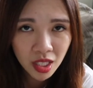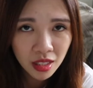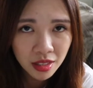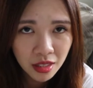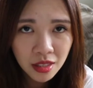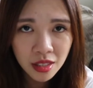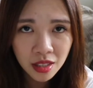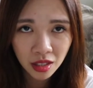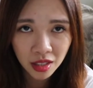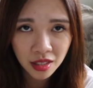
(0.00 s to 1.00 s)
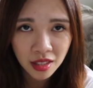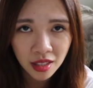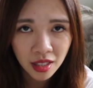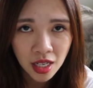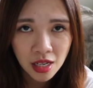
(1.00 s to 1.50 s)
This has got it.
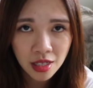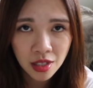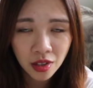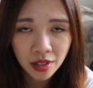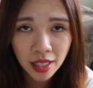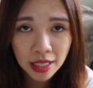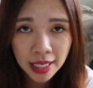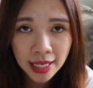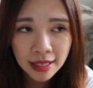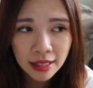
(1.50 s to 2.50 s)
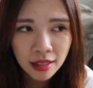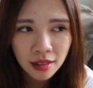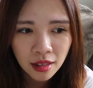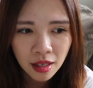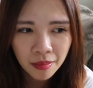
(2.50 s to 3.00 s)
It's got that cake,
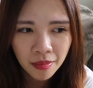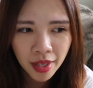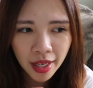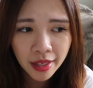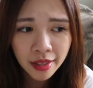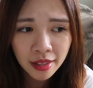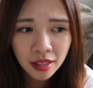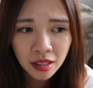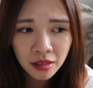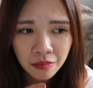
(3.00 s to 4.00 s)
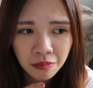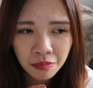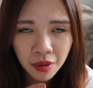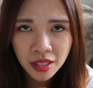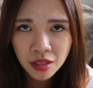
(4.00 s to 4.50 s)
eggy,
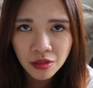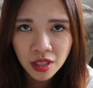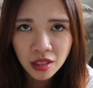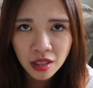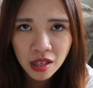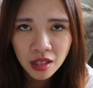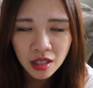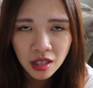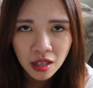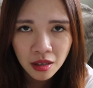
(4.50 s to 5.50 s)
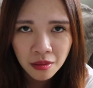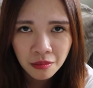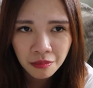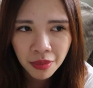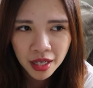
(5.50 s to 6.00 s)
buttery,
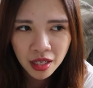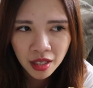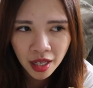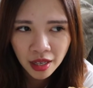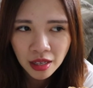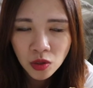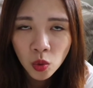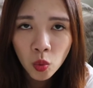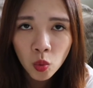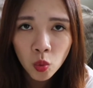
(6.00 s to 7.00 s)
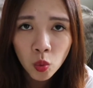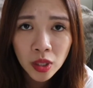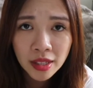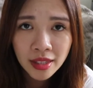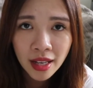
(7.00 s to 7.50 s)
batter taste
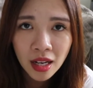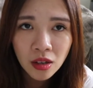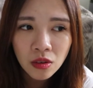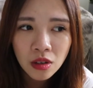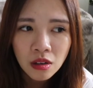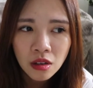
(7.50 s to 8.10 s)
without